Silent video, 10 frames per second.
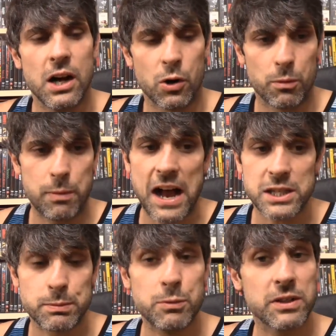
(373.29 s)
or
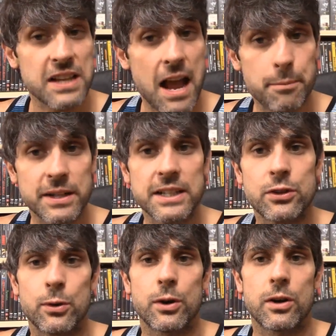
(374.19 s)
possibly what's happening
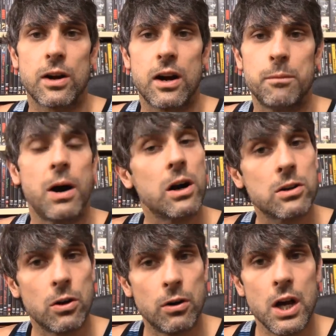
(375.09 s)
through her um,
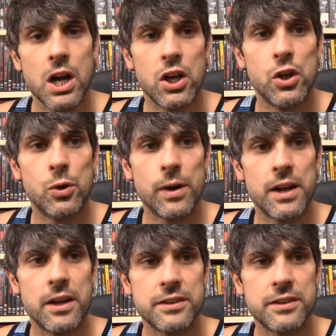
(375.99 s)
uncle who uh,